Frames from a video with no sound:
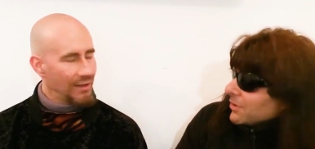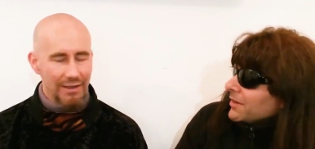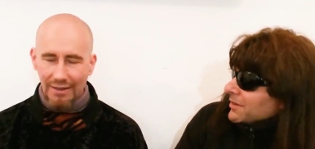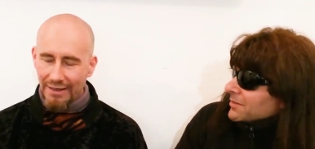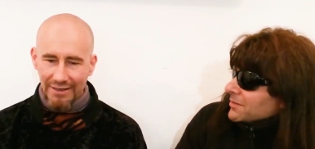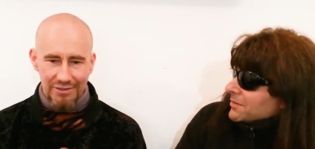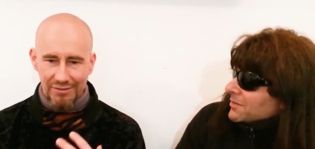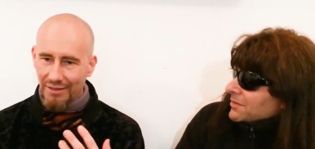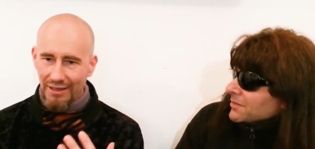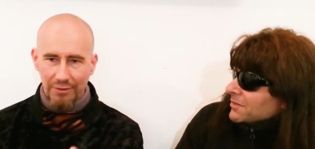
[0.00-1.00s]
Speaker 1: Right.
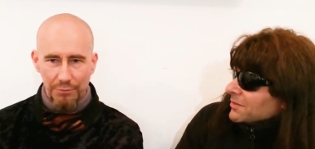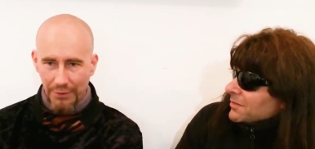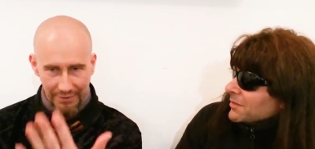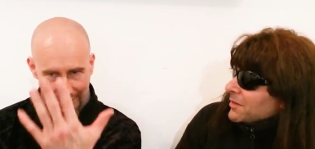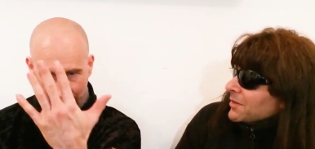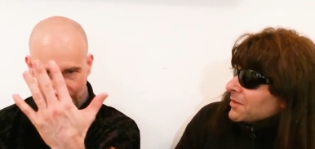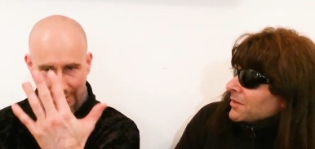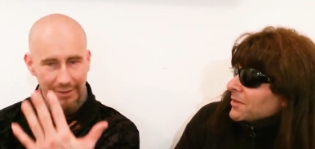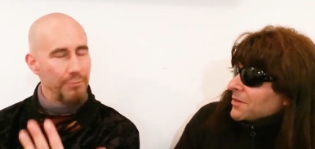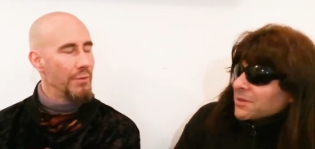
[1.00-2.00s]
It's it, but
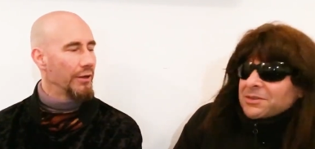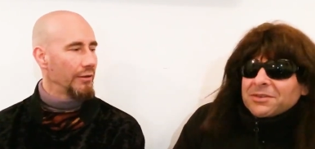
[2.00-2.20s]
it was like a